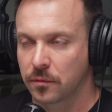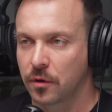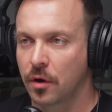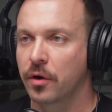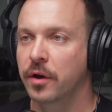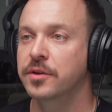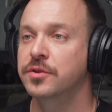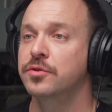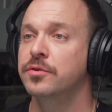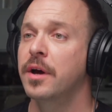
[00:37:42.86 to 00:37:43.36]

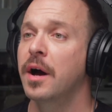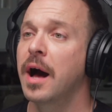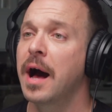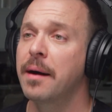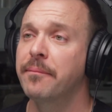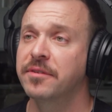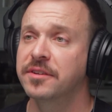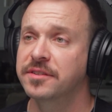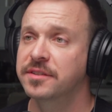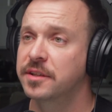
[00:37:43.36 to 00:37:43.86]
Okay. So now
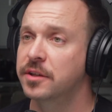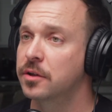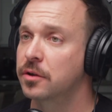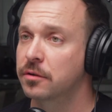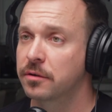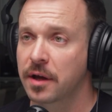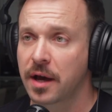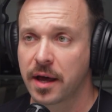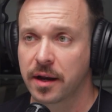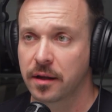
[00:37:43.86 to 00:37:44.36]
obviously
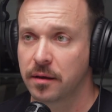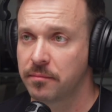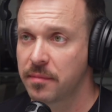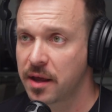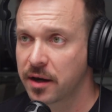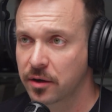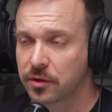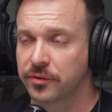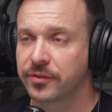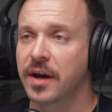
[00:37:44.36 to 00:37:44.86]
you're not a
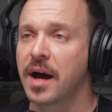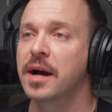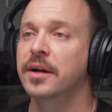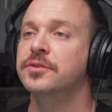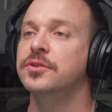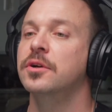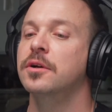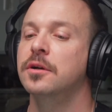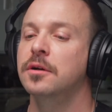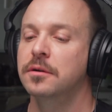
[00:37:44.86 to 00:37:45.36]
medical
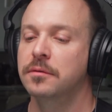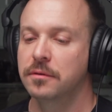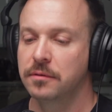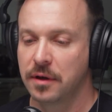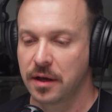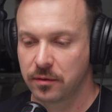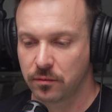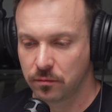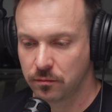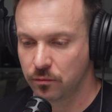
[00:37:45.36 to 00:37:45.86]
doctor
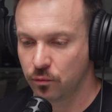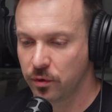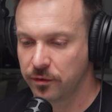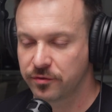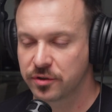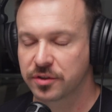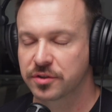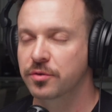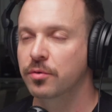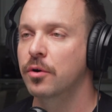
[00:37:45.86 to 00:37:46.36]
and we've
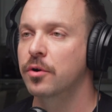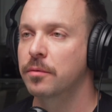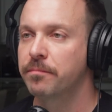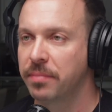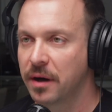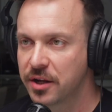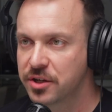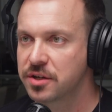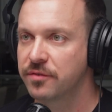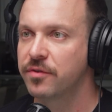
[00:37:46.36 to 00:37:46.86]
just thrown a
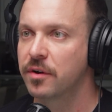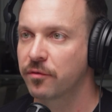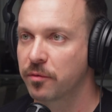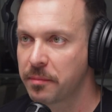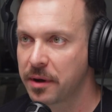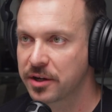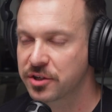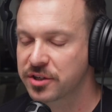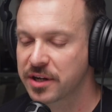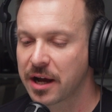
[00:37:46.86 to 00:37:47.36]
bunch of
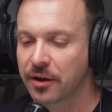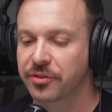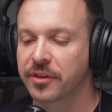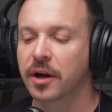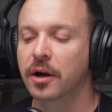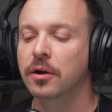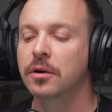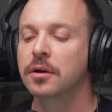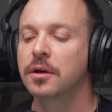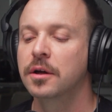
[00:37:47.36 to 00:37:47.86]
information out
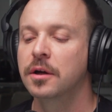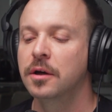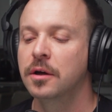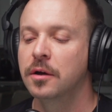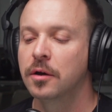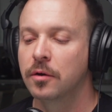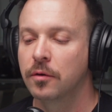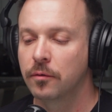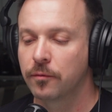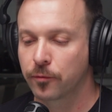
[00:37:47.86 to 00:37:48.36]
there.
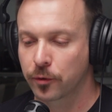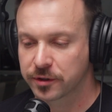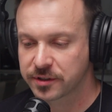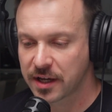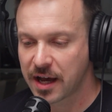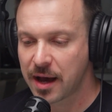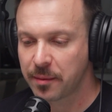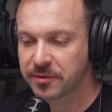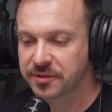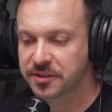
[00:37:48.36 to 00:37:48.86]
For
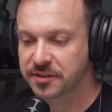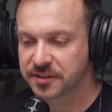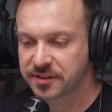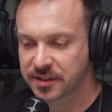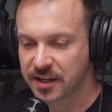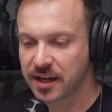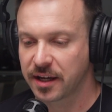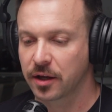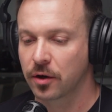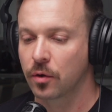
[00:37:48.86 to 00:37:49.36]
Thomas's
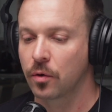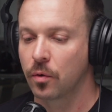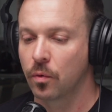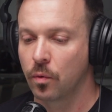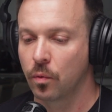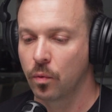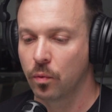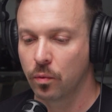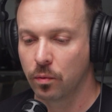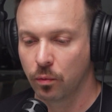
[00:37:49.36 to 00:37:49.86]
sake,
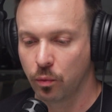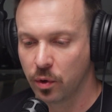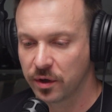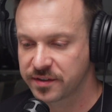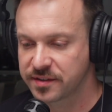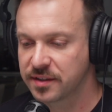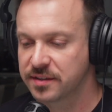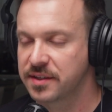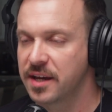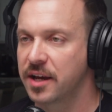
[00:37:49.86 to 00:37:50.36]

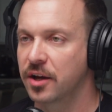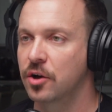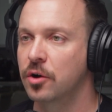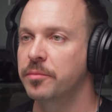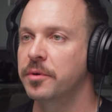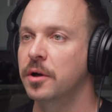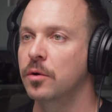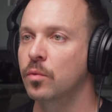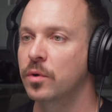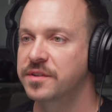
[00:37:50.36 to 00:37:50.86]
what's the take home
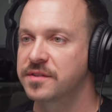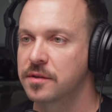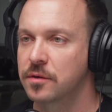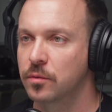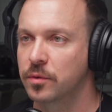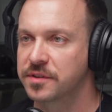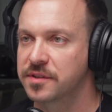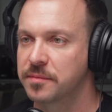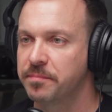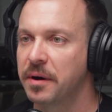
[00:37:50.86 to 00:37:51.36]
here? What's the
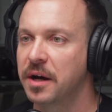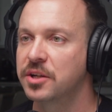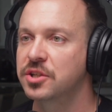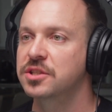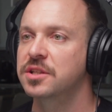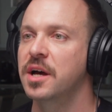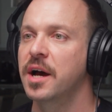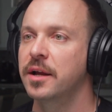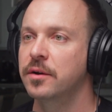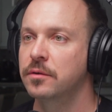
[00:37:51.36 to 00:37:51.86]

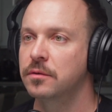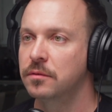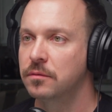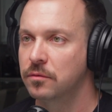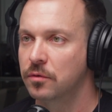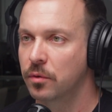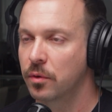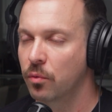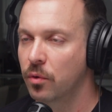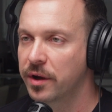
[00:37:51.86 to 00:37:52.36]
punchline
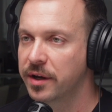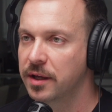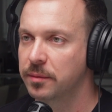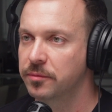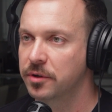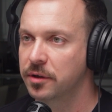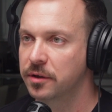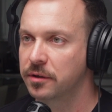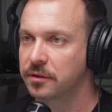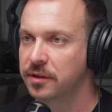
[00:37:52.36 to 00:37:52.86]
that we want him
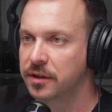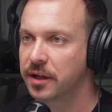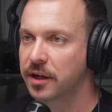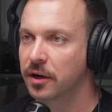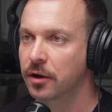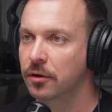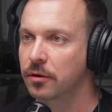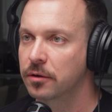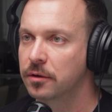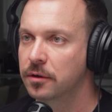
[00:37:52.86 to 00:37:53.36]
to hear?